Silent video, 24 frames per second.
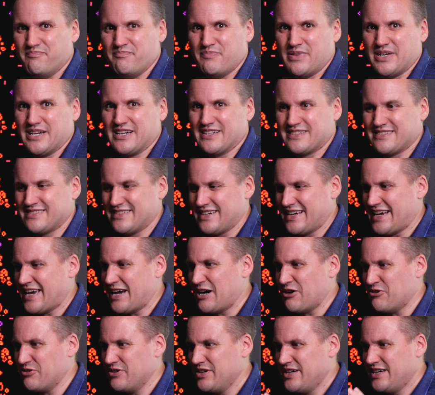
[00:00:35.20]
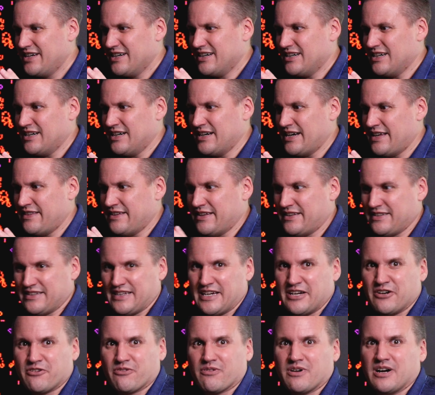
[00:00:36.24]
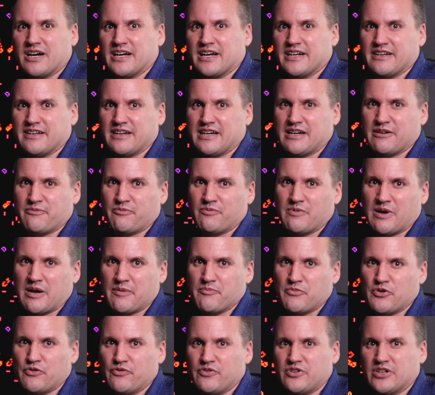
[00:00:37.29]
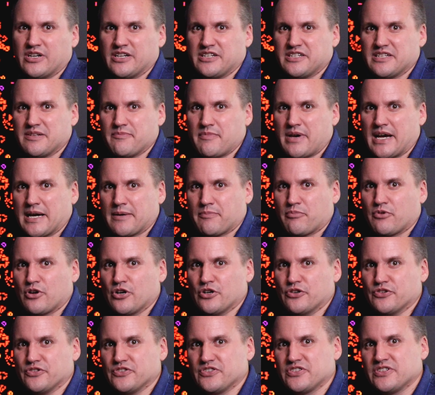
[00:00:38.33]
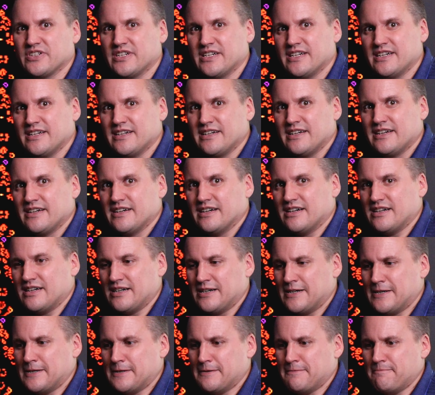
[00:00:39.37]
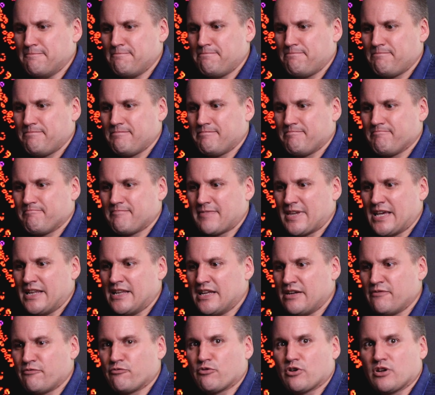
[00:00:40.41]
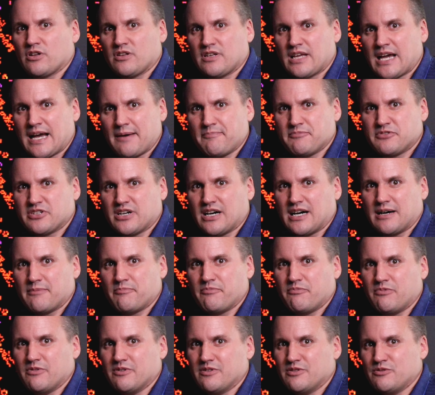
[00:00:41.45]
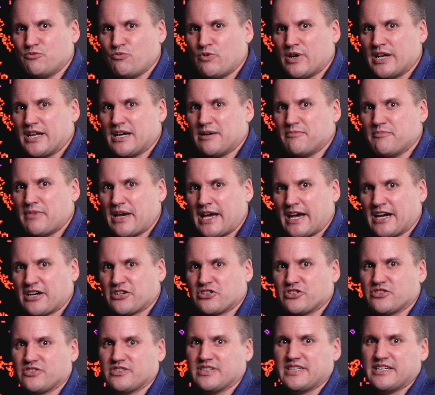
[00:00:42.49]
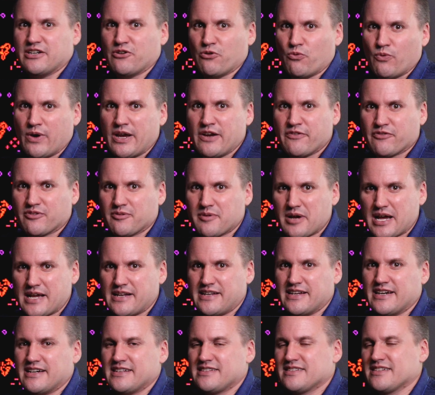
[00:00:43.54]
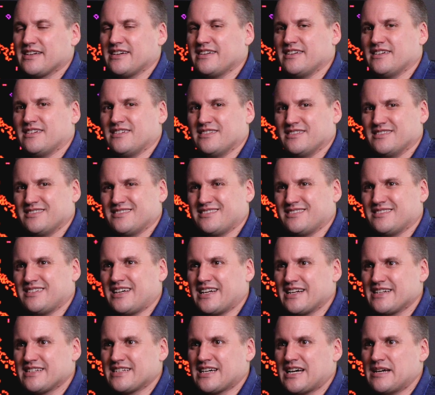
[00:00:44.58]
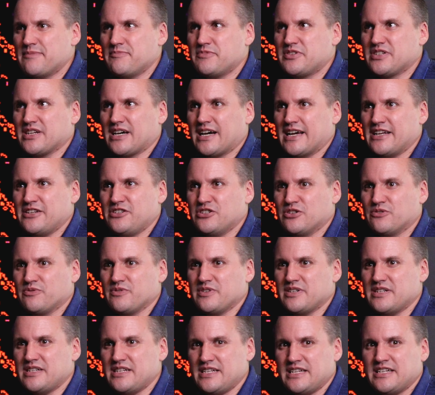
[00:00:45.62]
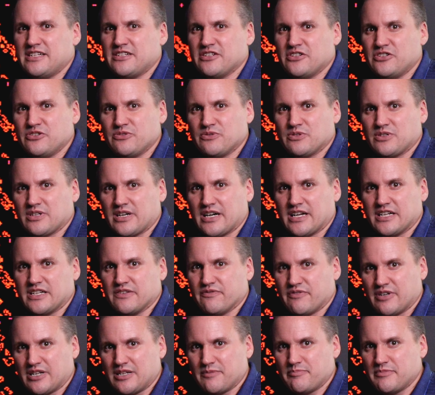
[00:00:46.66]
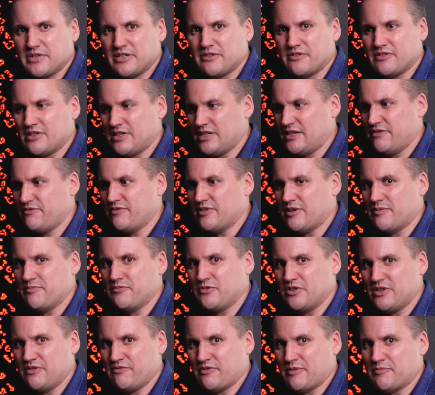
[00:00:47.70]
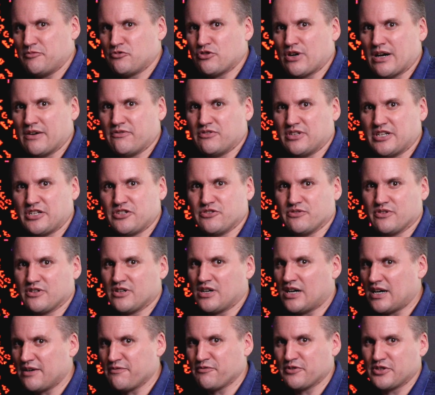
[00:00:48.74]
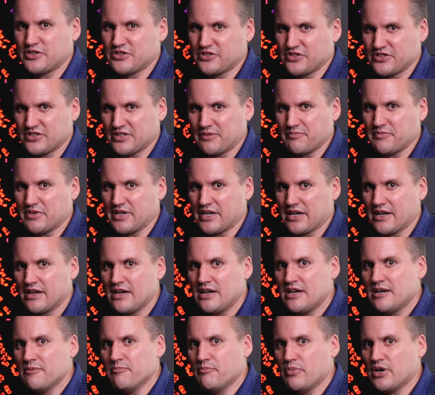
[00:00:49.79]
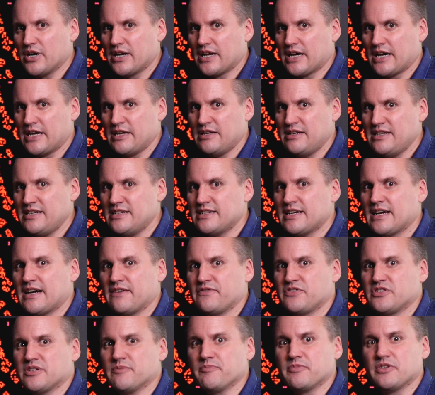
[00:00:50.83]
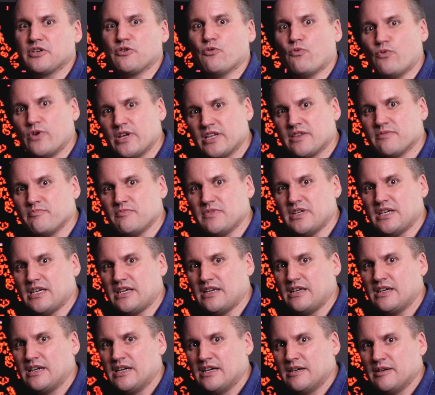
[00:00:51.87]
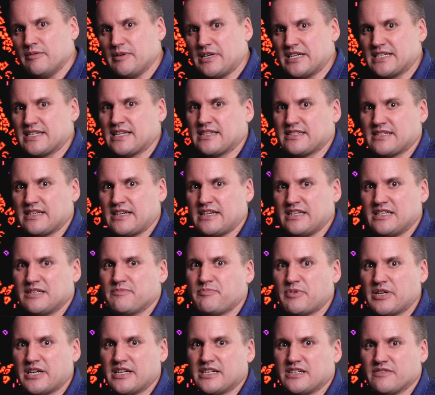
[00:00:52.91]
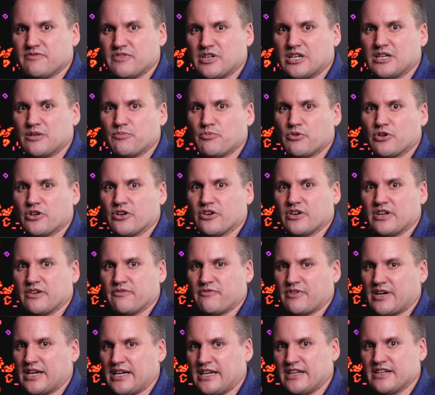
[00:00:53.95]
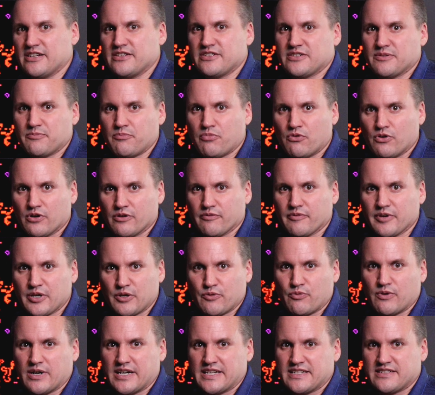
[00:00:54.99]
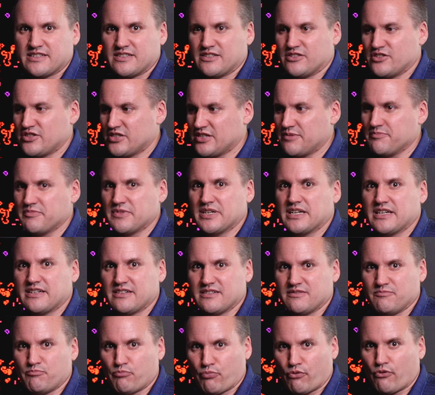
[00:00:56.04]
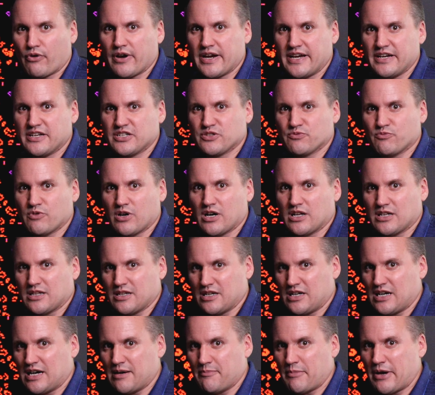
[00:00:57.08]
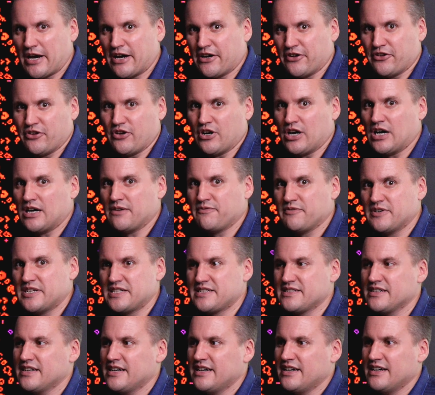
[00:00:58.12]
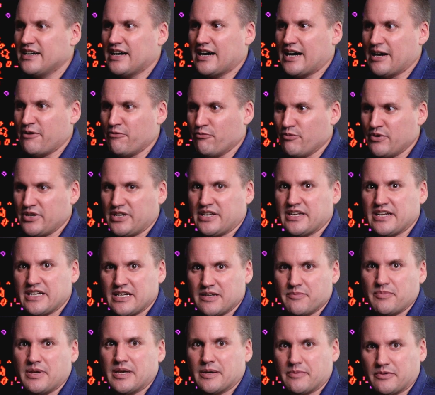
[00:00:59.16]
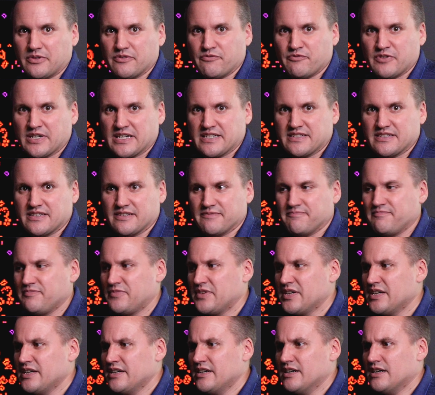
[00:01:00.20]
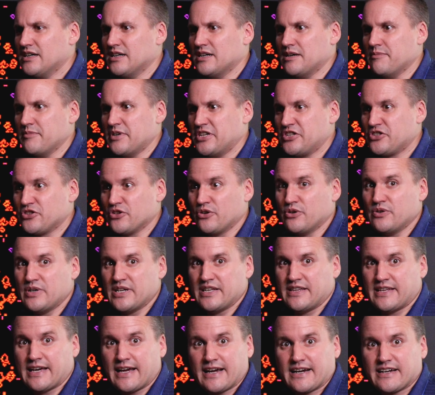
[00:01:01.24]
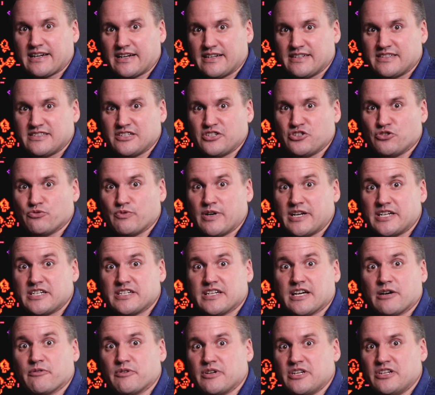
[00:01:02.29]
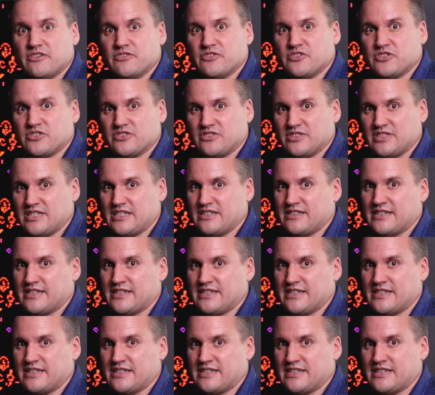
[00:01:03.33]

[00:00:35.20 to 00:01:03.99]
biggest thing out, and then later on I moved on to the Mac Pros. And then for a laptop, when I'm actually away from my desk, a lot of times I don't need to do a lot of development if I'm traveling to a conference or something, but I need to have something with me because as an independent developer, if I get a support request or something breaks while I'm out of the office, I really need to be able to fix it. And so in that kind of situation, I would usually